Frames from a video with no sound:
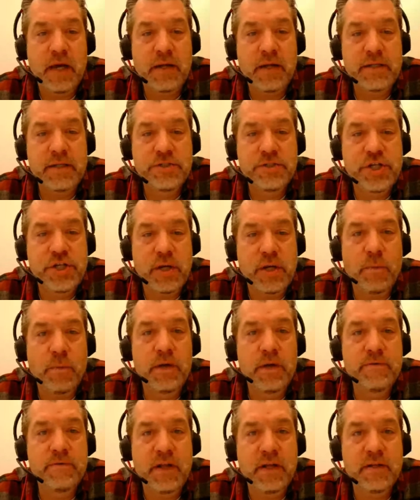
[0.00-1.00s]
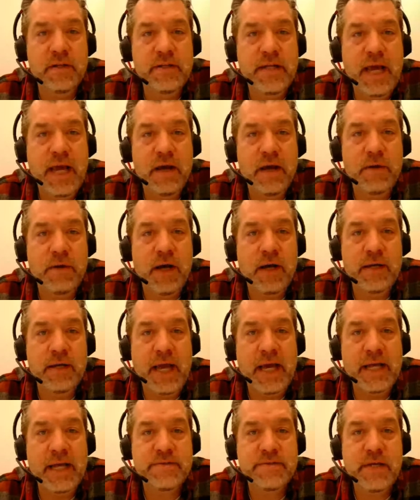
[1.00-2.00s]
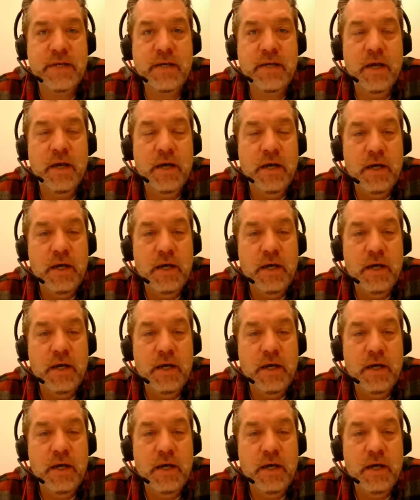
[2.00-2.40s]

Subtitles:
I did shut one fella down on Etsy.